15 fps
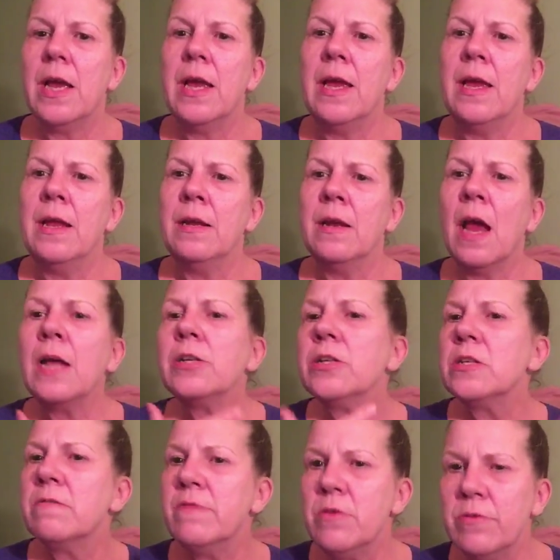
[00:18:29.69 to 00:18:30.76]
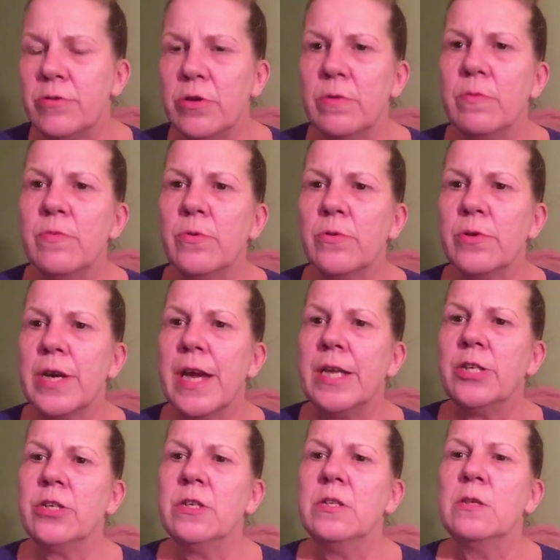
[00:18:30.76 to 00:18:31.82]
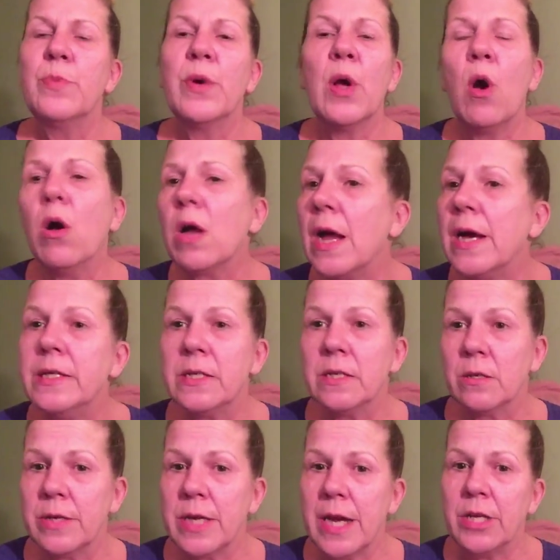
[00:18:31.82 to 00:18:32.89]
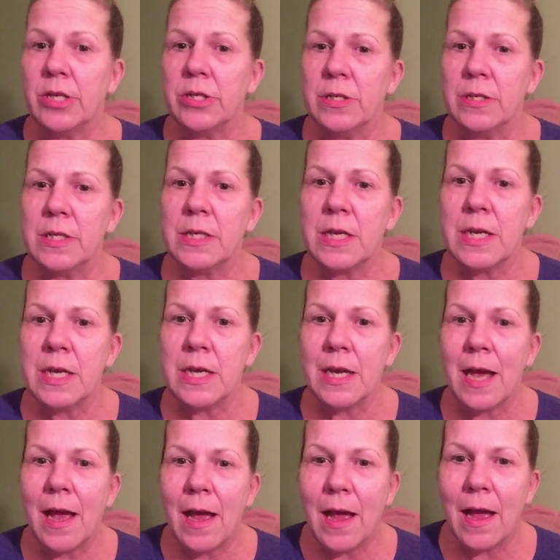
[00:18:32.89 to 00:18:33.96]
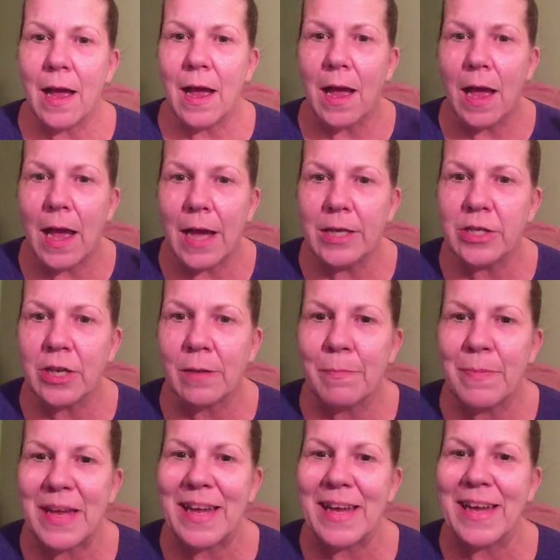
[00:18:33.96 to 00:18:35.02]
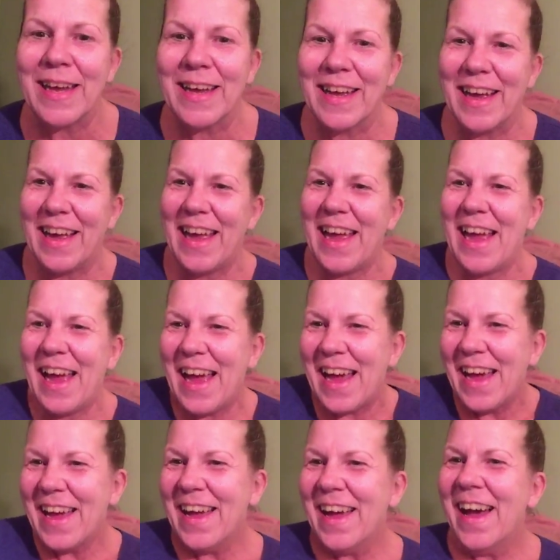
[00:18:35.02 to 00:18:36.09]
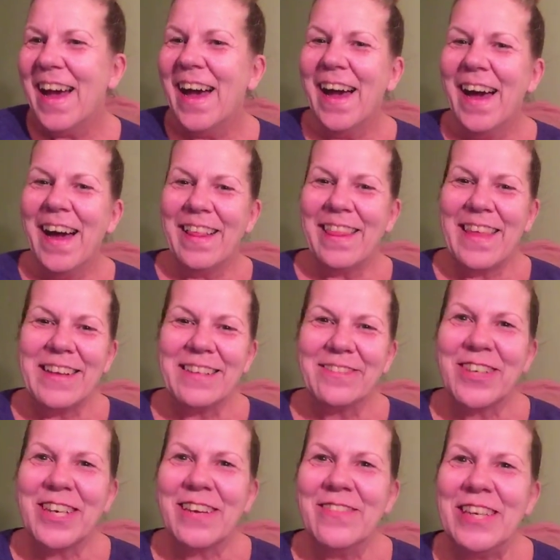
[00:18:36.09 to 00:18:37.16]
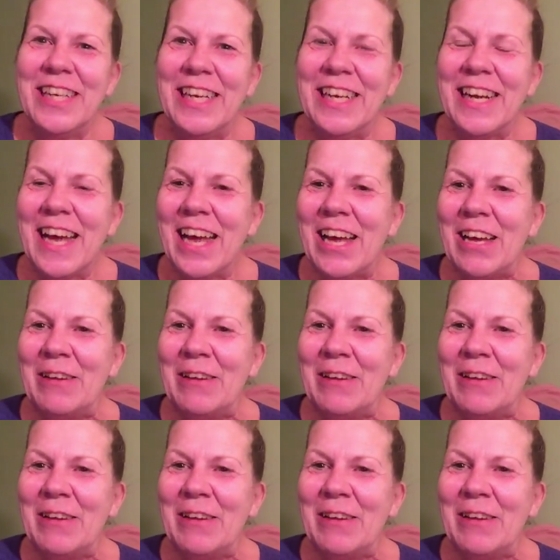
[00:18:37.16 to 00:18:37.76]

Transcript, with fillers: And not just YouTube creations, but all kinds of creations. Hi Chuck B. Thanks for coming in.